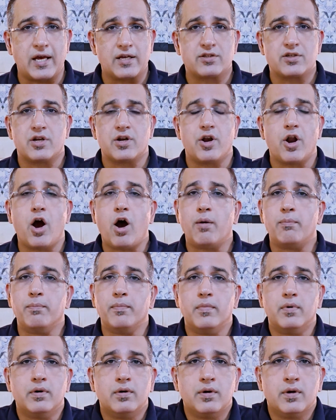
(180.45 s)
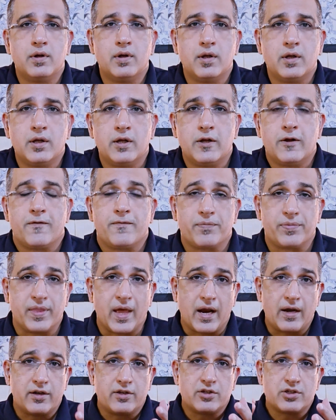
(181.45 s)
as a norm.
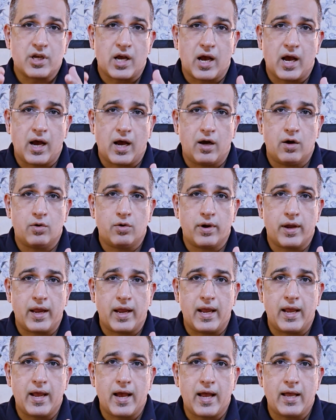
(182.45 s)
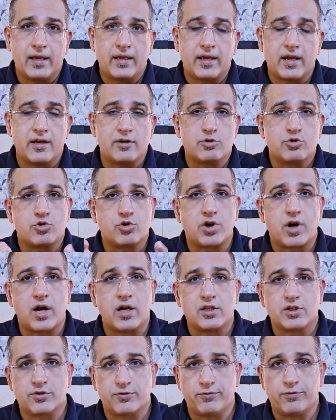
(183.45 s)
That is how AI can
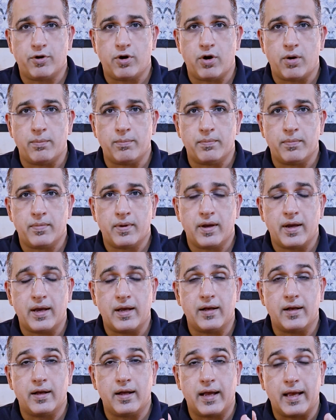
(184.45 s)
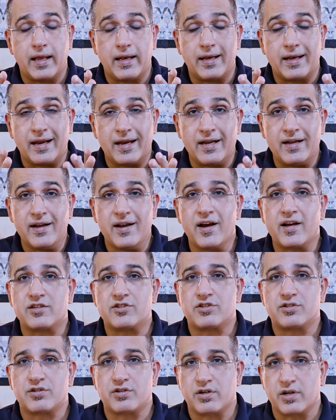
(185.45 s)
transform an
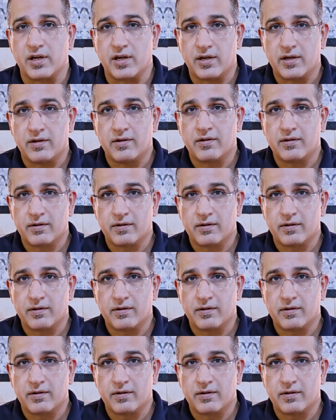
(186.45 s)
industry.